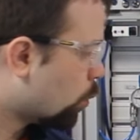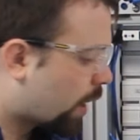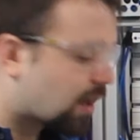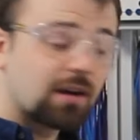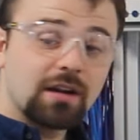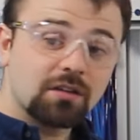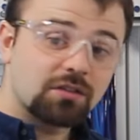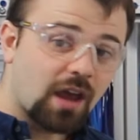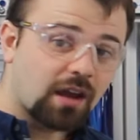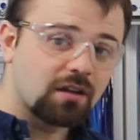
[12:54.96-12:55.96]
We're going to need a
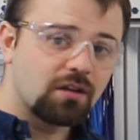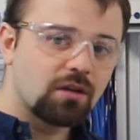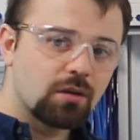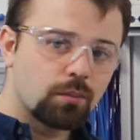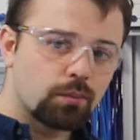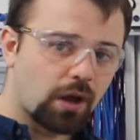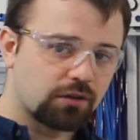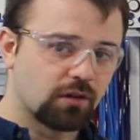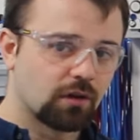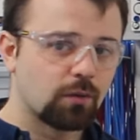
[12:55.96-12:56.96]
second
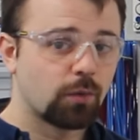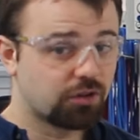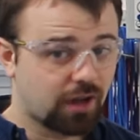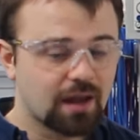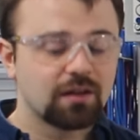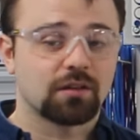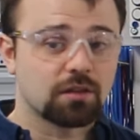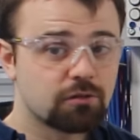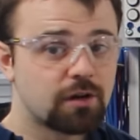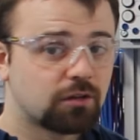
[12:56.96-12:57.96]
button, which again is a
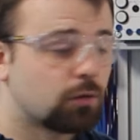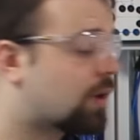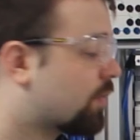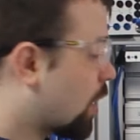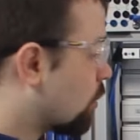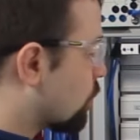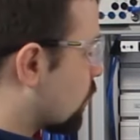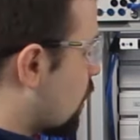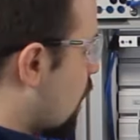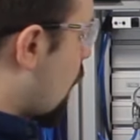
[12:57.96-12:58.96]
3 two-way valve,
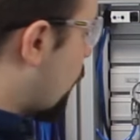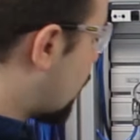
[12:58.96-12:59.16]
and